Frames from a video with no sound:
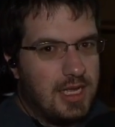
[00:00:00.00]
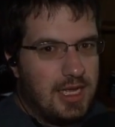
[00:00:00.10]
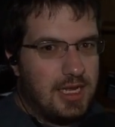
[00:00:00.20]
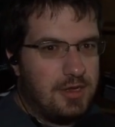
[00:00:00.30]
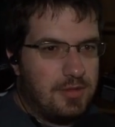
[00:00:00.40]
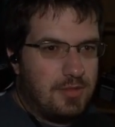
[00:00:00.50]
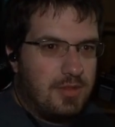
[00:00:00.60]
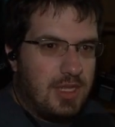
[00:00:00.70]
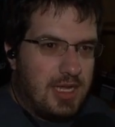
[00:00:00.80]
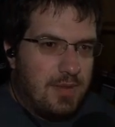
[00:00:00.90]
and you
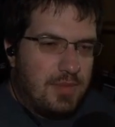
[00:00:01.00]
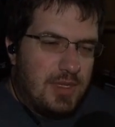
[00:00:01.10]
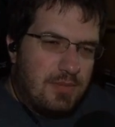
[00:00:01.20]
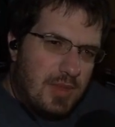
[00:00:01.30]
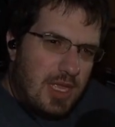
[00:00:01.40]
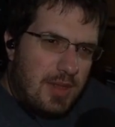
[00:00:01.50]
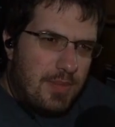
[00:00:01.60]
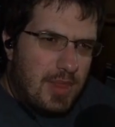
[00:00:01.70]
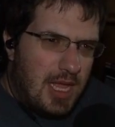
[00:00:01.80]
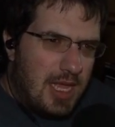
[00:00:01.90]
lick up the
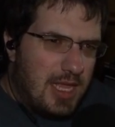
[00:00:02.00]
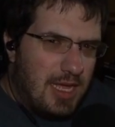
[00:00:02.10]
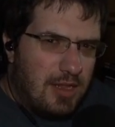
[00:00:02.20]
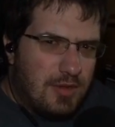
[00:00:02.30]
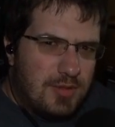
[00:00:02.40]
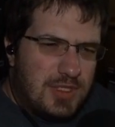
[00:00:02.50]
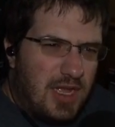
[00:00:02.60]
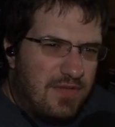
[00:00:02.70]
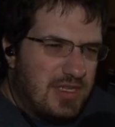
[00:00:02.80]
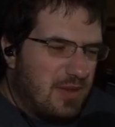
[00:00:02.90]
yellow
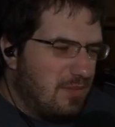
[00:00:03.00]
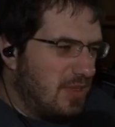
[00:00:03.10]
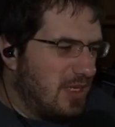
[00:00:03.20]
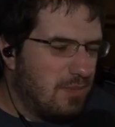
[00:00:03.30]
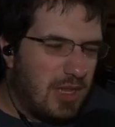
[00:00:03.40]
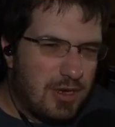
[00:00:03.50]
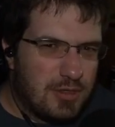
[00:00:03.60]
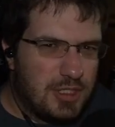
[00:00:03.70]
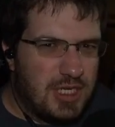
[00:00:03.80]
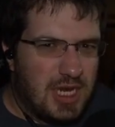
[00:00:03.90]
stuff. Is it, is it blood or
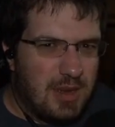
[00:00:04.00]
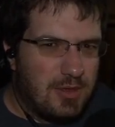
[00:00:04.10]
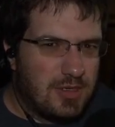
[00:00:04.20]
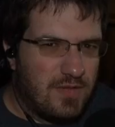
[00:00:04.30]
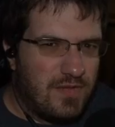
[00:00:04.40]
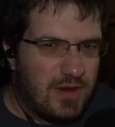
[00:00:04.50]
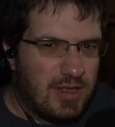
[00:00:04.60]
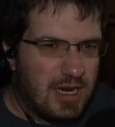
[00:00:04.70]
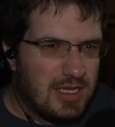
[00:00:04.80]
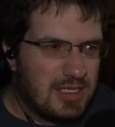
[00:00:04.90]
shit? I've been trying to figure
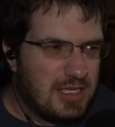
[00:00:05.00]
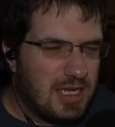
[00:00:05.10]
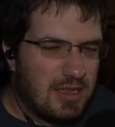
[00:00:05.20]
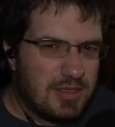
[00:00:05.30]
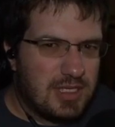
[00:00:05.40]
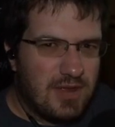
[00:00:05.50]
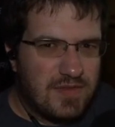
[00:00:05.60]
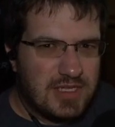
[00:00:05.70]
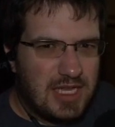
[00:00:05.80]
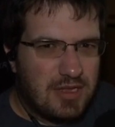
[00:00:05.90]
that out. Is the yellow stuff
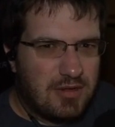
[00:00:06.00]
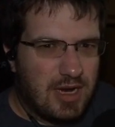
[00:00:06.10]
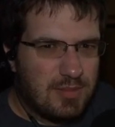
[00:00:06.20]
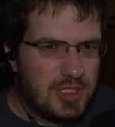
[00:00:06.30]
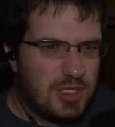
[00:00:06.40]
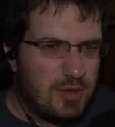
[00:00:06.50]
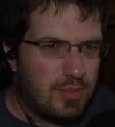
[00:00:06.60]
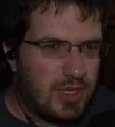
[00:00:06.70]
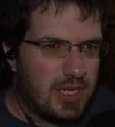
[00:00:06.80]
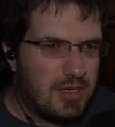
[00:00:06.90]
inside the crab shit or
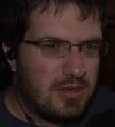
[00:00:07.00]
blood?